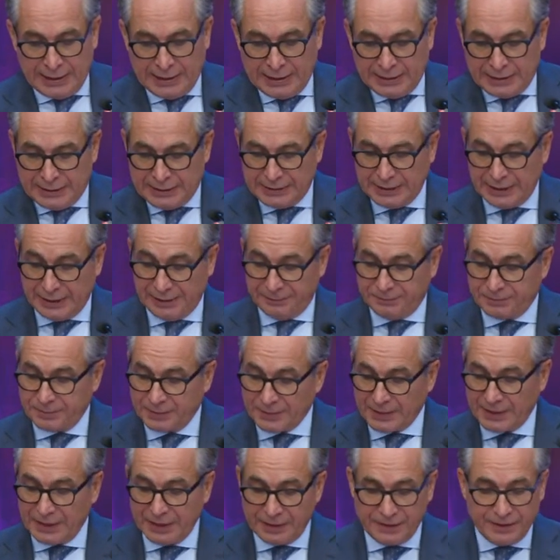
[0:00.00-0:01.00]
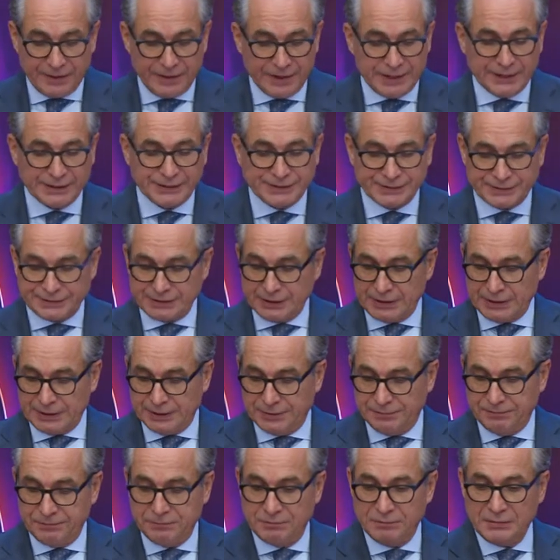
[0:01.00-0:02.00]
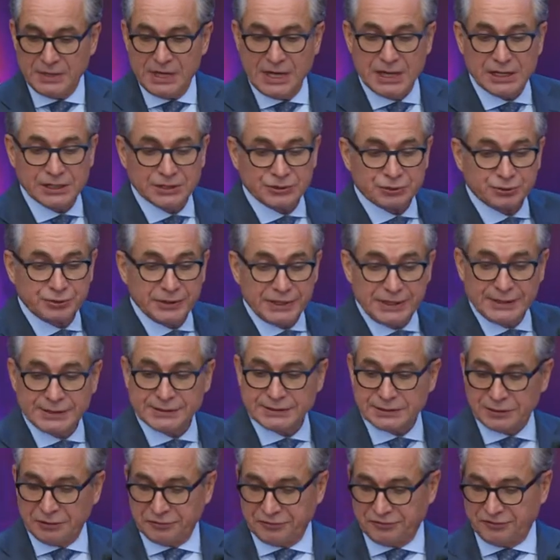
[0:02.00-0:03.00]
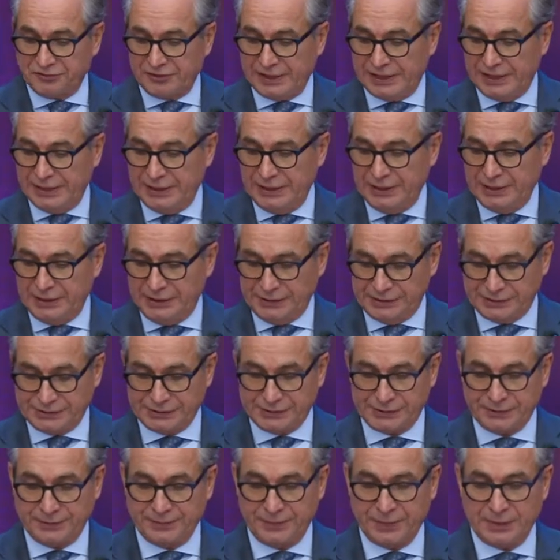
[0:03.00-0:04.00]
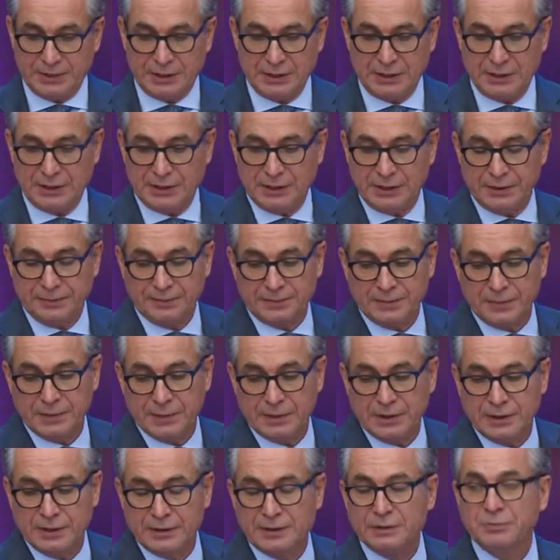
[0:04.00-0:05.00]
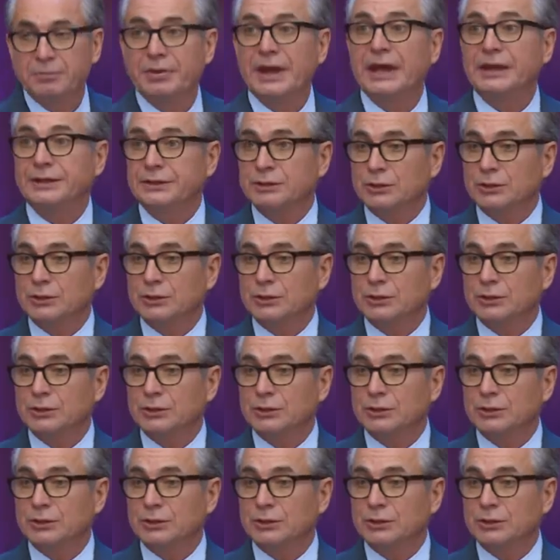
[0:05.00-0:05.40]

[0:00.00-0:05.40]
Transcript: Yeah, this increase of filings the patent